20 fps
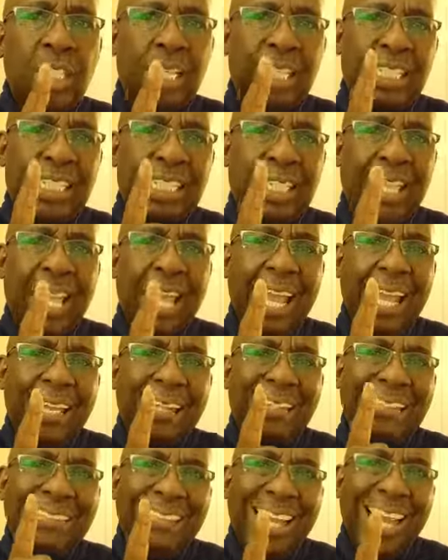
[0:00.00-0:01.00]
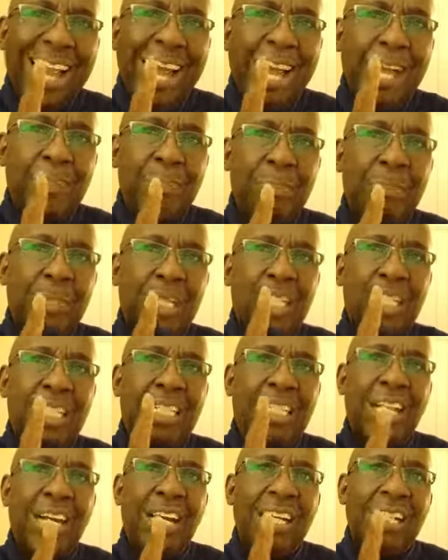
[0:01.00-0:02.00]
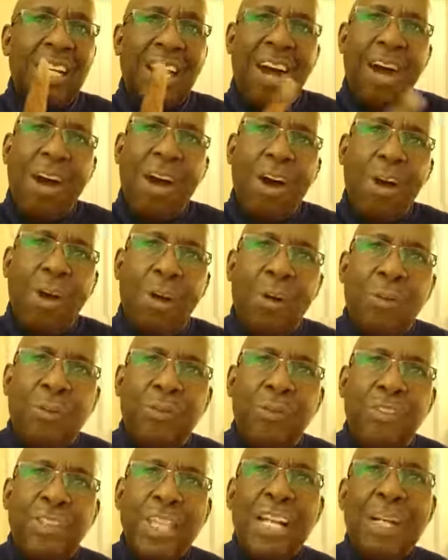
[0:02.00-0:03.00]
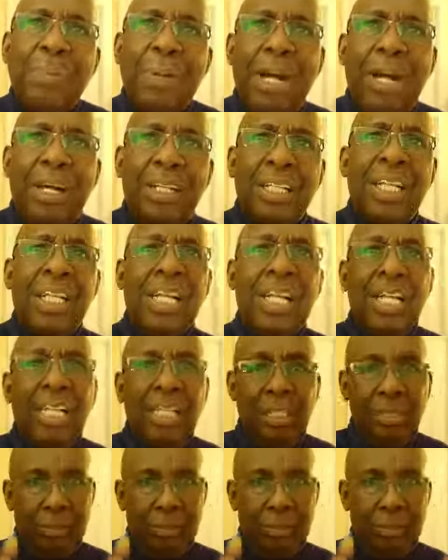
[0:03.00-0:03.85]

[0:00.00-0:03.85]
that cannot be cut off. Think about it.